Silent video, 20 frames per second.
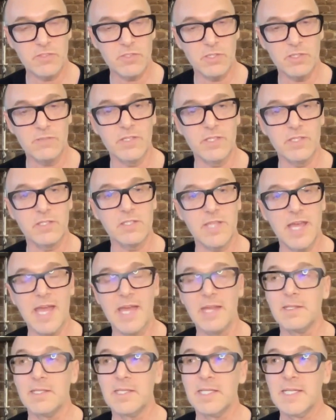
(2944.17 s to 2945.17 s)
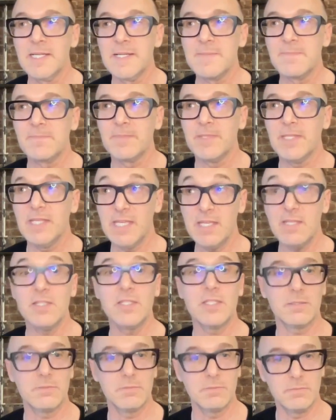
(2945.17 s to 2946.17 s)
service that
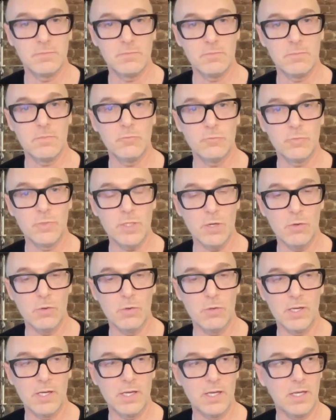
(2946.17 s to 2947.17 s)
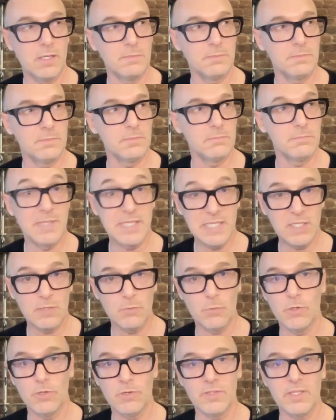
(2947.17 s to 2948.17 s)
is, you know, um, media
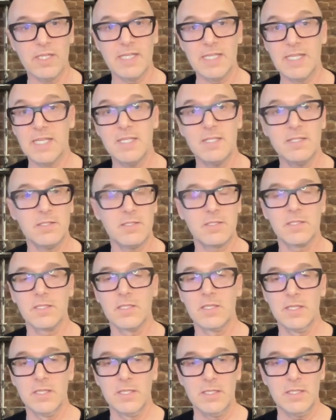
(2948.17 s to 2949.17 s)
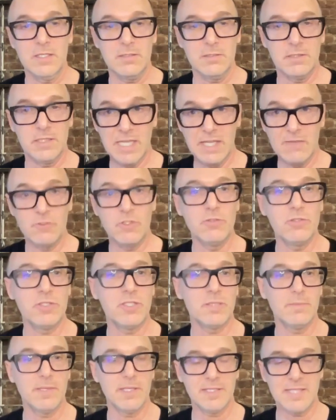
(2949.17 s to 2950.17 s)
worthy and is mm-hmm. gives you
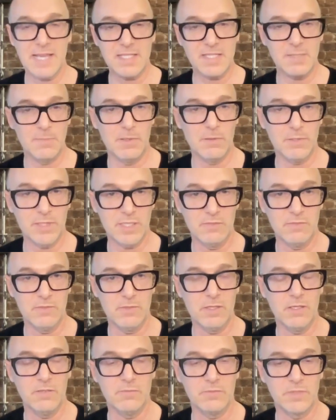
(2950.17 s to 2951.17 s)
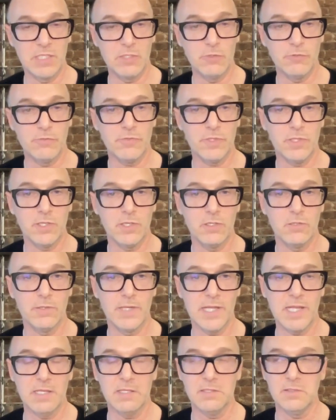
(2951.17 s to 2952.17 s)
some accessibility of, of deal flow
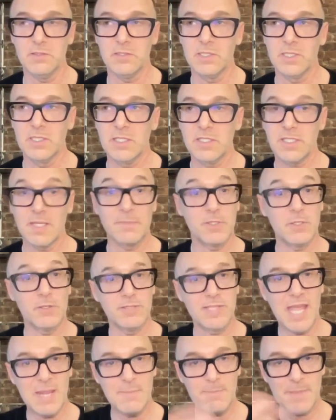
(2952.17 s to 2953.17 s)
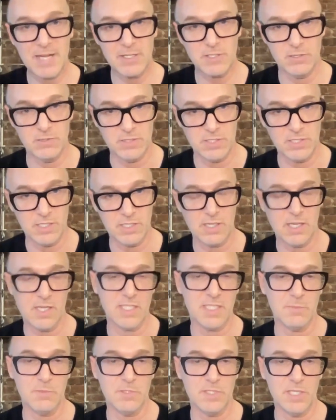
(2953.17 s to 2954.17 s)
and something to take back to your existing
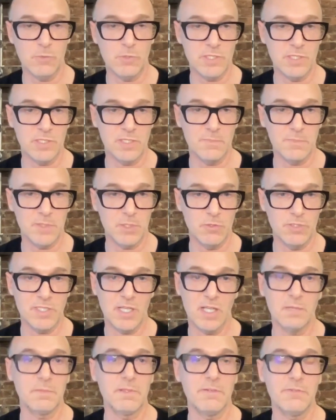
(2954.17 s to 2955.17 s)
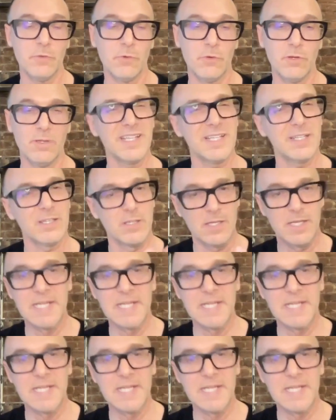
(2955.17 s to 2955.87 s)
customers that wasn't something you were selling before. Like